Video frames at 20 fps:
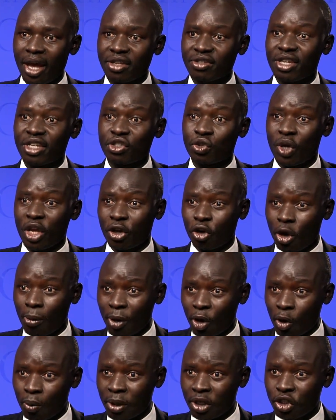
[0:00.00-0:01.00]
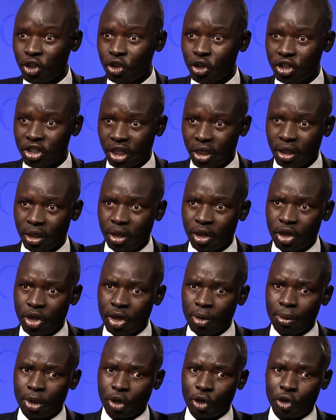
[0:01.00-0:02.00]
access to economic opportunity
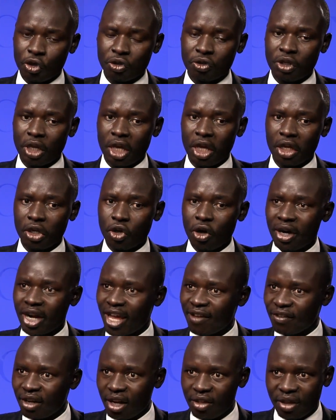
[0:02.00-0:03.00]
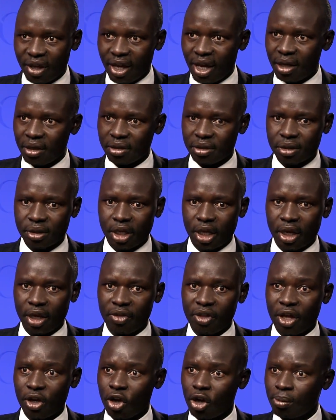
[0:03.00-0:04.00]
because they don't have anything else.
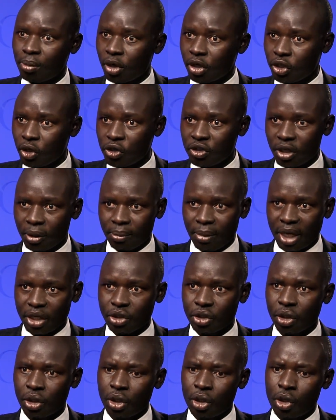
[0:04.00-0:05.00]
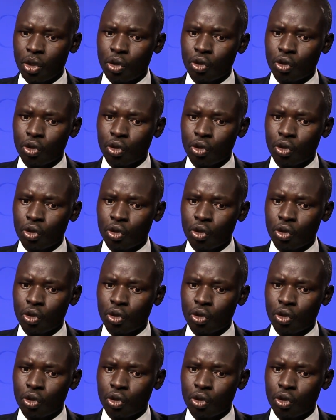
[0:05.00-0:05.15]
They're not producing much.